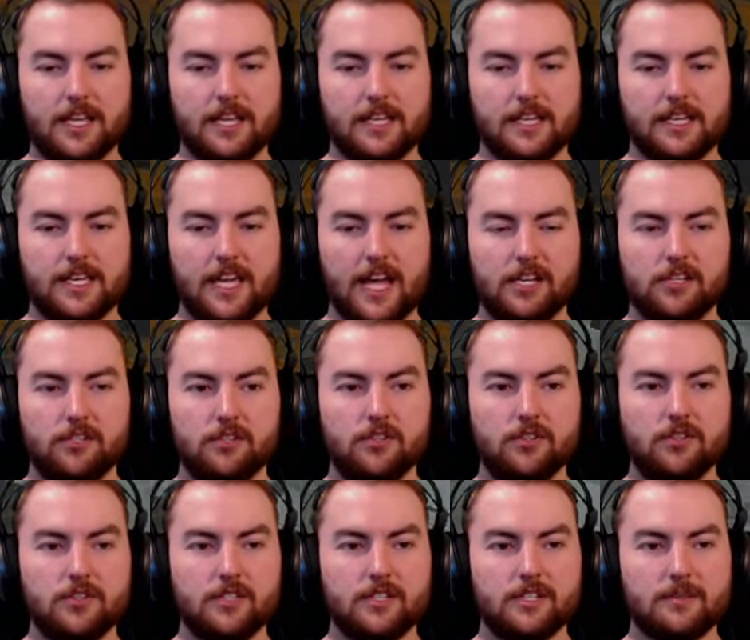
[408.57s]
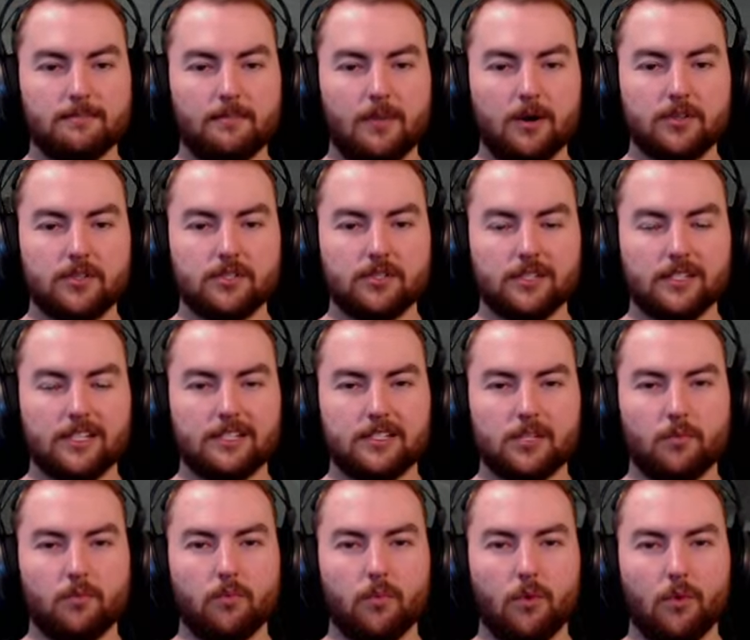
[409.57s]
you can use this mostly
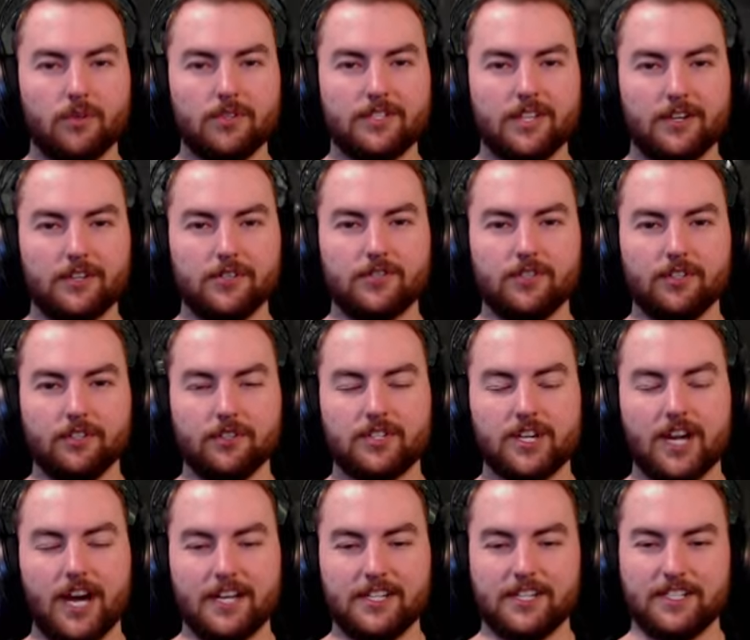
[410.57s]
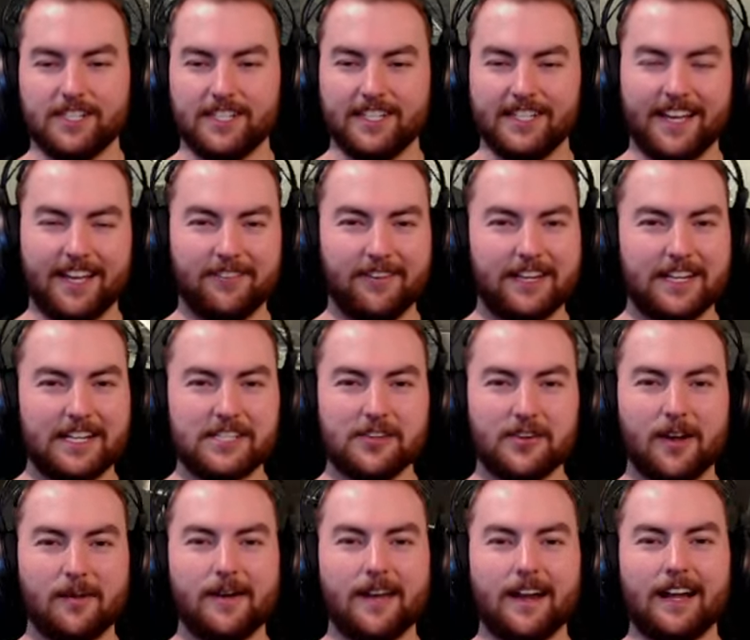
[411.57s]
towards those drill charges. Again, we're going to
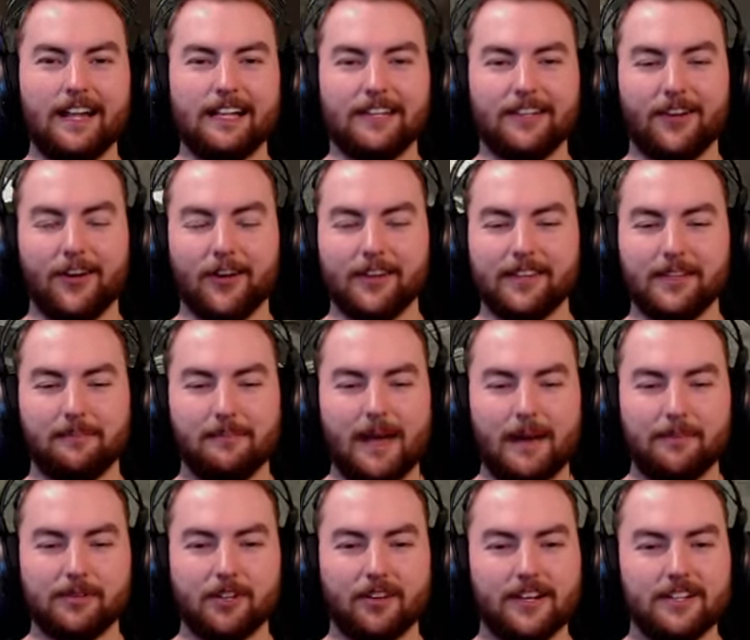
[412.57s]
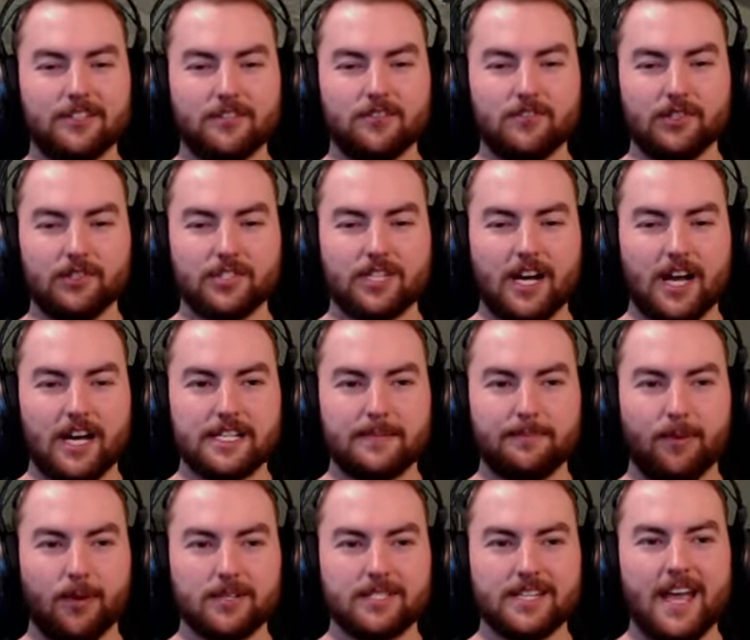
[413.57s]
talk about it a lot in the map, guys, the drill charge
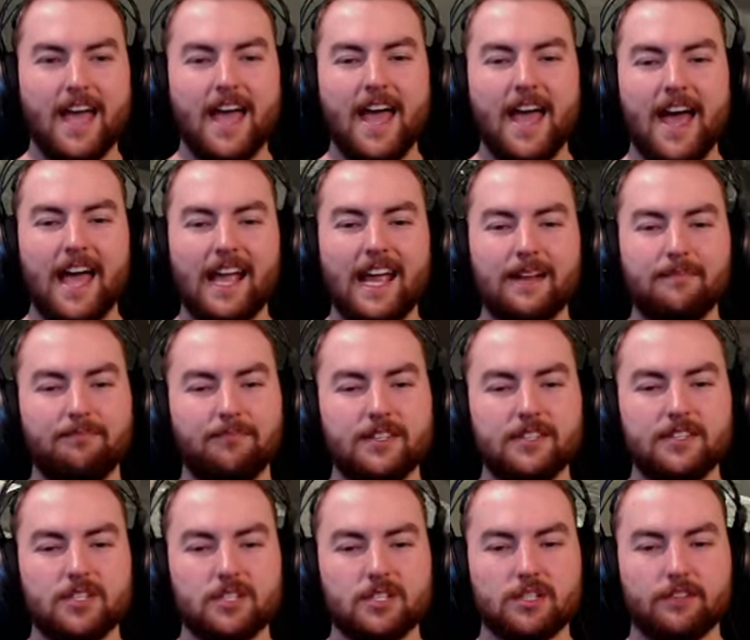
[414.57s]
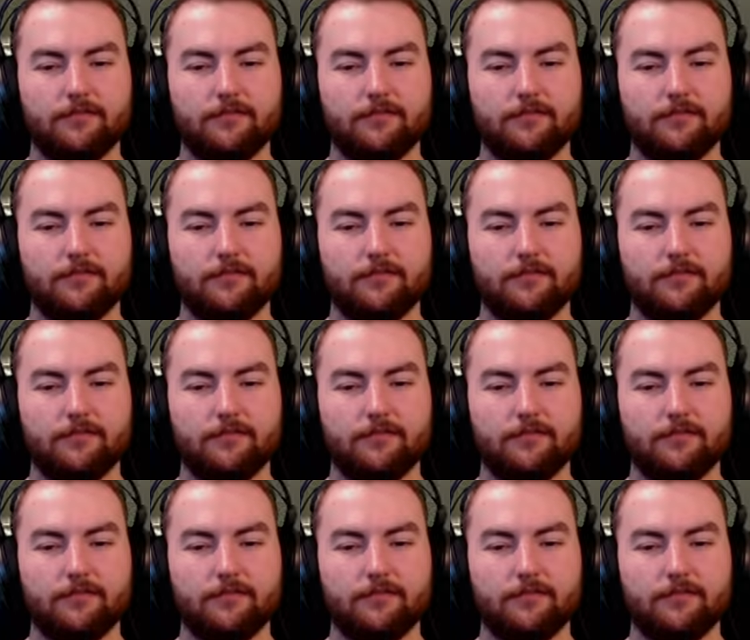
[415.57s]
spots. Again, this is just a